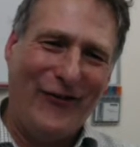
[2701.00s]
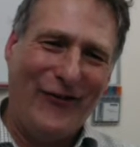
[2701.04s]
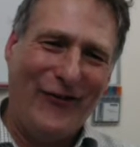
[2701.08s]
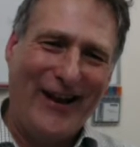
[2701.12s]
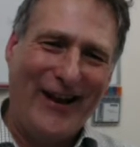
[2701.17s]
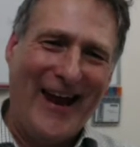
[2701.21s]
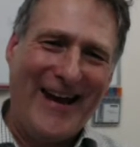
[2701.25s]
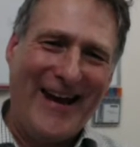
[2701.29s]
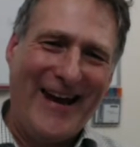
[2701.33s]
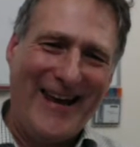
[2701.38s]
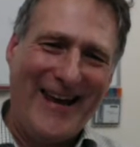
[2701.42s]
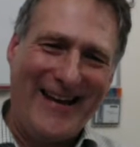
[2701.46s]
to
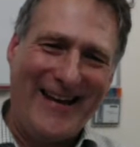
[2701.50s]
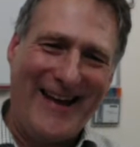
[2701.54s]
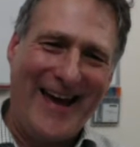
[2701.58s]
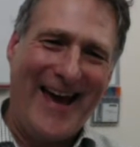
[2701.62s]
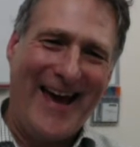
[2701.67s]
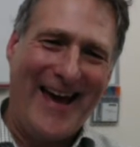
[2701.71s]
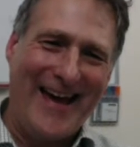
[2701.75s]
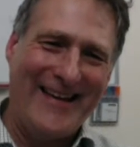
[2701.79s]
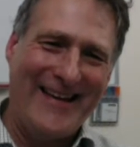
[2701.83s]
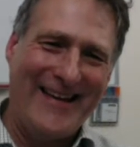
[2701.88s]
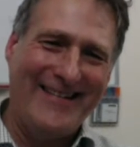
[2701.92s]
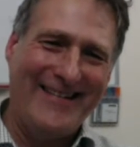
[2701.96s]
let it
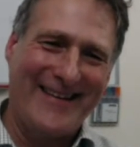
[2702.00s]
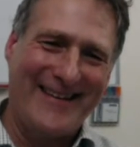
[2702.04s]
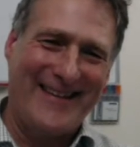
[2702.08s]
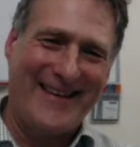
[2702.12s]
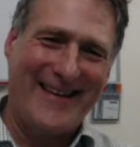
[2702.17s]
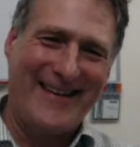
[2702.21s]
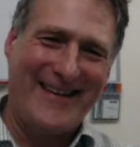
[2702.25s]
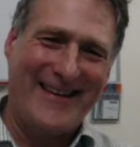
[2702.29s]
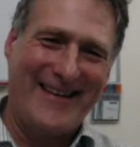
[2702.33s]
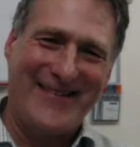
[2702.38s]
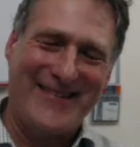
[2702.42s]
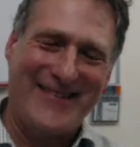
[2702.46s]
get into
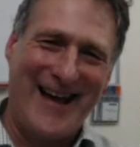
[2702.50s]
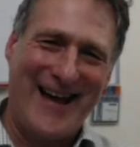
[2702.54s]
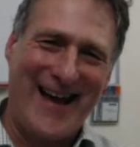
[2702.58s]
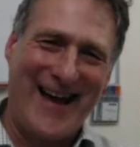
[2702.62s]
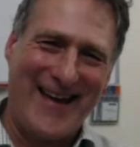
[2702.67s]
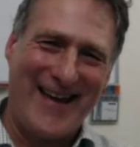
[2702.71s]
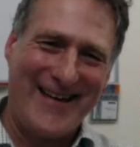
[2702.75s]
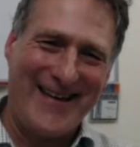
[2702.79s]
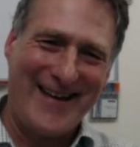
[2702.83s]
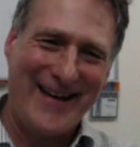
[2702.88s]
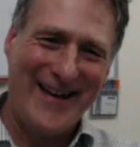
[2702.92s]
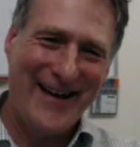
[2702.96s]
this
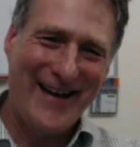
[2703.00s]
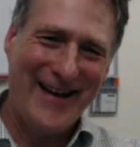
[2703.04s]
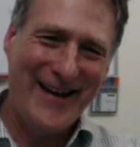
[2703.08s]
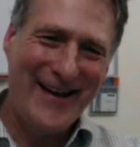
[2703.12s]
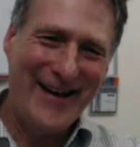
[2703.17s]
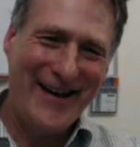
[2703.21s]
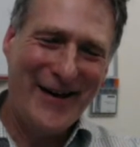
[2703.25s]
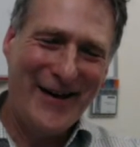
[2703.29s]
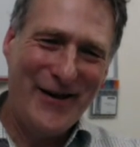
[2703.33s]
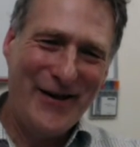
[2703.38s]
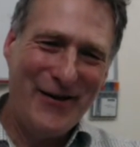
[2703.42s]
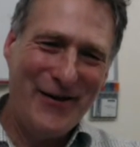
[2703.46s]
state.
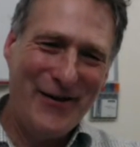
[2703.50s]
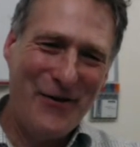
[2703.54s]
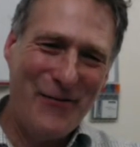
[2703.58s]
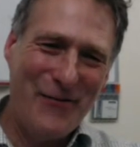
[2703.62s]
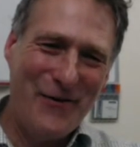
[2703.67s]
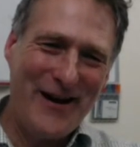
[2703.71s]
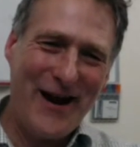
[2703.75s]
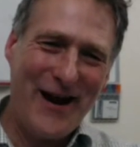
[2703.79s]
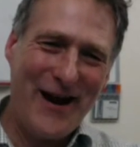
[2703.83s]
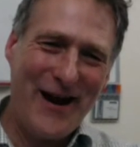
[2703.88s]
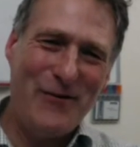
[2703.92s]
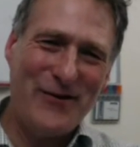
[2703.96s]
Well,
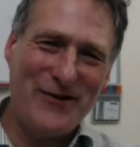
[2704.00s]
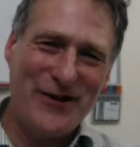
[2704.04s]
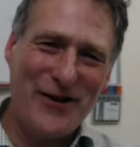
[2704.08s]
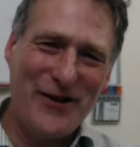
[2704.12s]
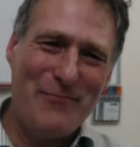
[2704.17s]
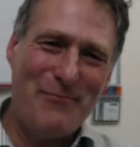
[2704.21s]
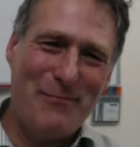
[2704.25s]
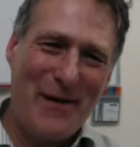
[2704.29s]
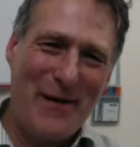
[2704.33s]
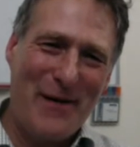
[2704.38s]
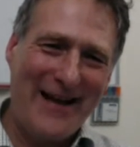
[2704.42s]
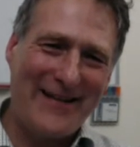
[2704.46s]
we don't want
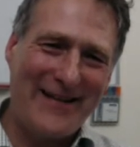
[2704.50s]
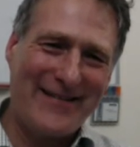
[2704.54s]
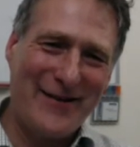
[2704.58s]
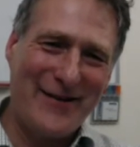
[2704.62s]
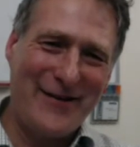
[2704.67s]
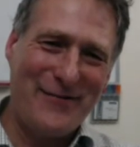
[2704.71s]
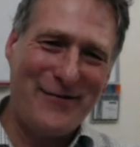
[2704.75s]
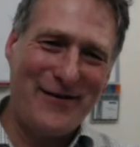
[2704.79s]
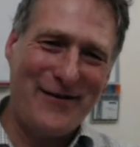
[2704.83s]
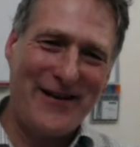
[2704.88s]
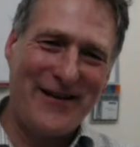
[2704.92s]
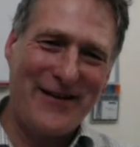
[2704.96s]
you back,
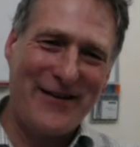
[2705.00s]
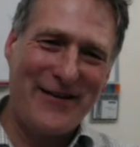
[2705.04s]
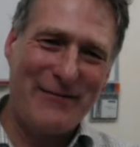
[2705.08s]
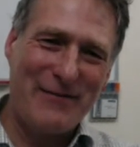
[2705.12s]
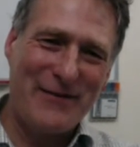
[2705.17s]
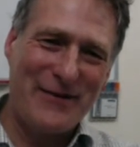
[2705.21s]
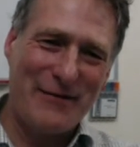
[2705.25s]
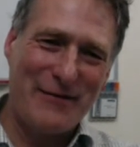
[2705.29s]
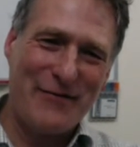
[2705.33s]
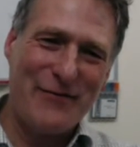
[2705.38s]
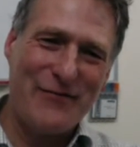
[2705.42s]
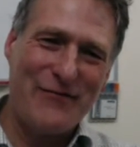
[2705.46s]
do we? Because we're
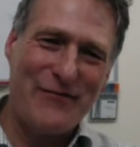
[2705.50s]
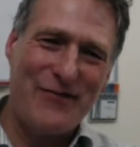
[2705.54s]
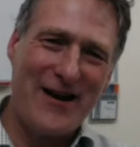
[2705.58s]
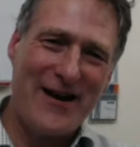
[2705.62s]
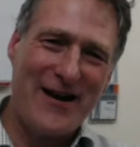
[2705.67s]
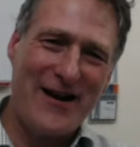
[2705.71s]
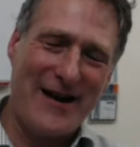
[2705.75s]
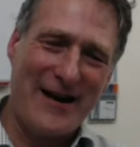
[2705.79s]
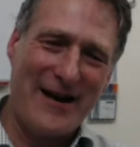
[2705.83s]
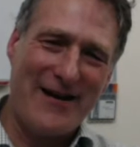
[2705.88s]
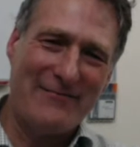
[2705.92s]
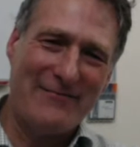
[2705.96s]
doing all
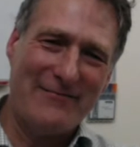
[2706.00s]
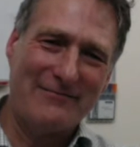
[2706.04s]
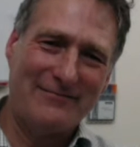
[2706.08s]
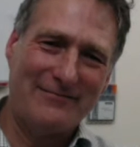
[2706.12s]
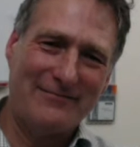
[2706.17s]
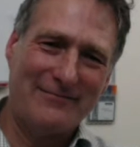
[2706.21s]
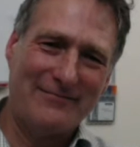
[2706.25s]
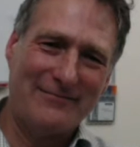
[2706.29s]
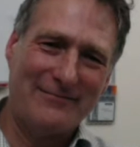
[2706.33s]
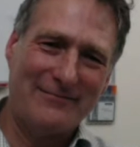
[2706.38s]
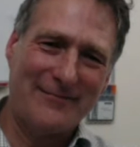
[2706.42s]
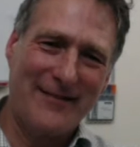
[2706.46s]
right now.
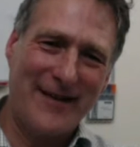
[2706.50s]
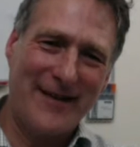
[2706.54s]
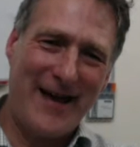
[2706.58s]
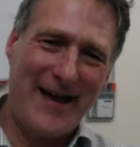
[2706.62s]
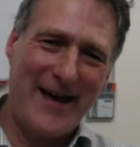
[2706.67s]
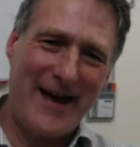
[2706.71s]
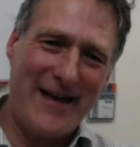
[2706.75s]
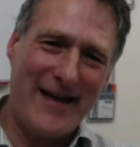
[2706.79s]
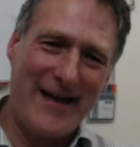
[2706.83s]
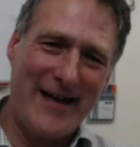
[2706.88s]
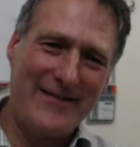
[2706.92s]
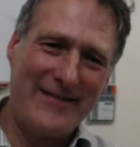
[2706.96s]

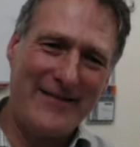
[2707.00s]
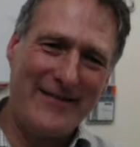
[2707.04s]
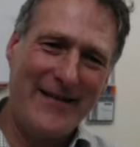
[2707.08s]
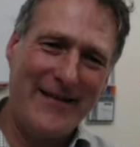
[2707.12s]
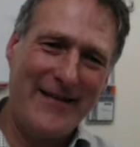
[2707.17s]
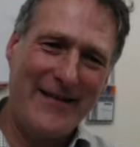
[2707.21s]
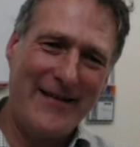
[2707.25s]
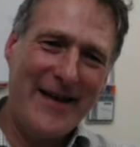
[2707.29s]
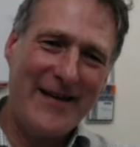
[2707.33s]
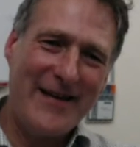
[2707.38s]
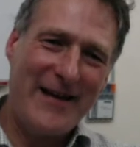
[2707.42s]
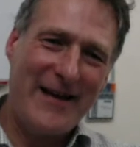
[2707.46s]
And
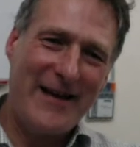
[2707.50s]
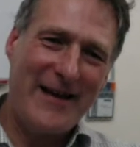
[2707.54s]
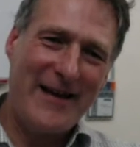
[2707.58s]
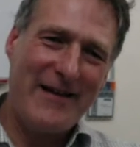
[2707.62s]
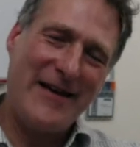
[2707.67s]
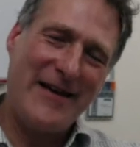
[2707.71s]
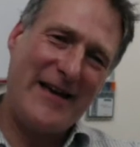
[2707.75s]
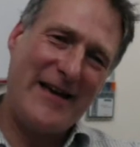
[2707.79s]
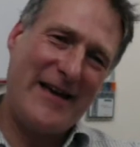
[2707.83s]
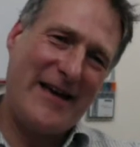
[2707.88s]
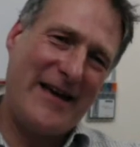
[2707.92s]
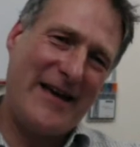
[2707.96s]
yeah,
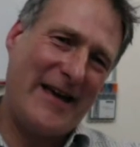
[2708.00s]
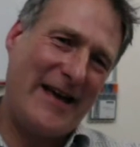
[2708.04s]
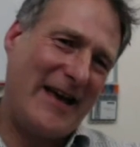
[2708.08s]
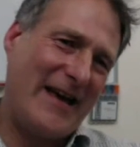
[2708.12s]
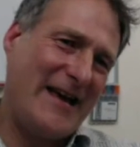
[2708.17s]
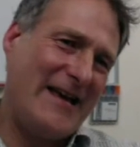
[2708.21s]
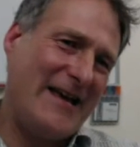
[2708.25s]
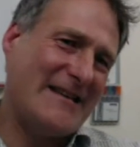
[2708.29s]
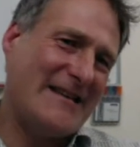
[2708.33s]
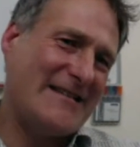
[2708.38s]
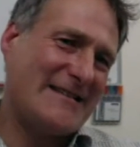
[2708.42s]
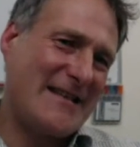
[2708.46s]

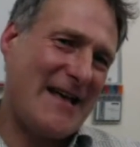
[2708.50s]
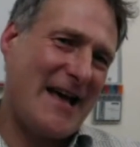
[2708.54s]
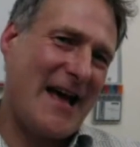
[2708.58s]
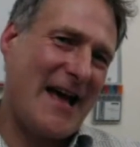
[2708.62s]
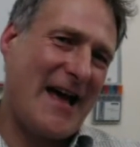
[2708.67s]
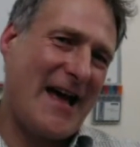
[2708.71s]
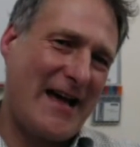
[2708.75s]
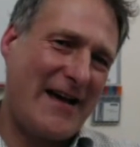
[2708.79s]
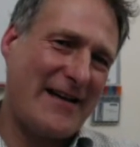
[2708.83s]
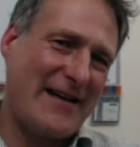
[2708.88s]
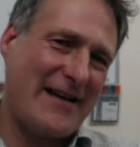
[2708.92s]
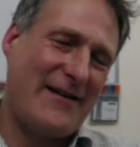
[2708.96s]
is
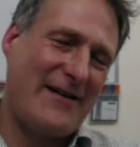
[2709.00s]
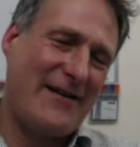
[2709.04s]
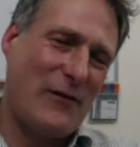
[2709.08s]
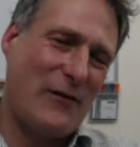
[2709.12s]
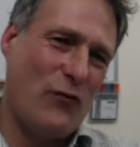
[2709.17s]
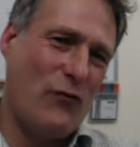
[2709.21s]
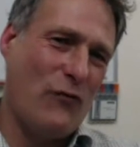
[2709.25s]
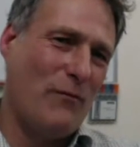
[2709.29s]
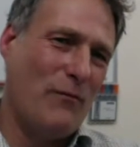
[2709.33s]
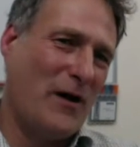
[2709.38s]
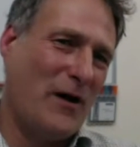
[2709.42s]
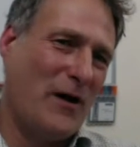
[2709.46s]
that
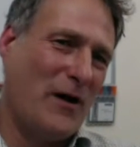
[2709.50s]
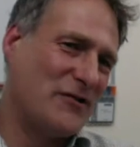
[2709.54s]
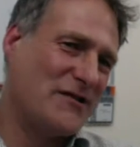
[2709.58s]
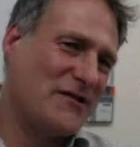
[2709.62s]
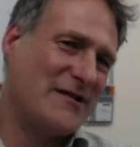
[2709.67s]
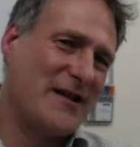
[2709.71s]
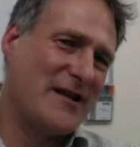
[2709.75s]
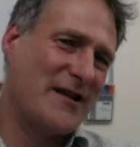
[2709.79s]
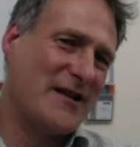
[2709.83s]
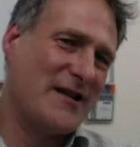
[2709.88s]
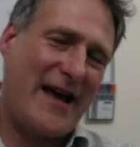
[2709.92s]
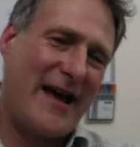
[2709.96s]

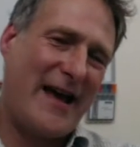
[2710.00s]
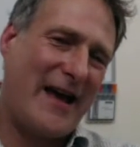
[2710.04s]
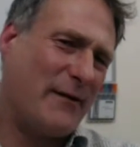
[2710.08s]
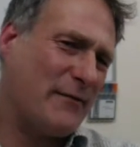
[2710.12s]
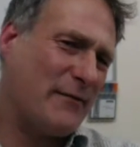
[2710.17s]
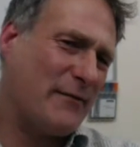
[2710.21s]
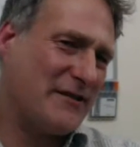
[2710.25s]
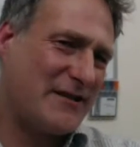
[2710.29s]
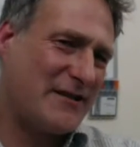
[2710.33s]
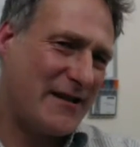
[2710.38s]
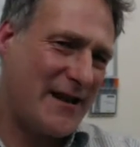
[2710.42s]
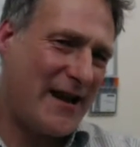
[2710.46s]
almost like how
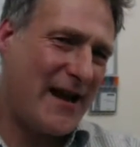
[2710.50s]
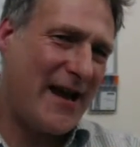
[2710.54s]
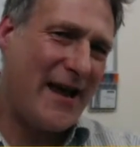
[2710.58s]
it's going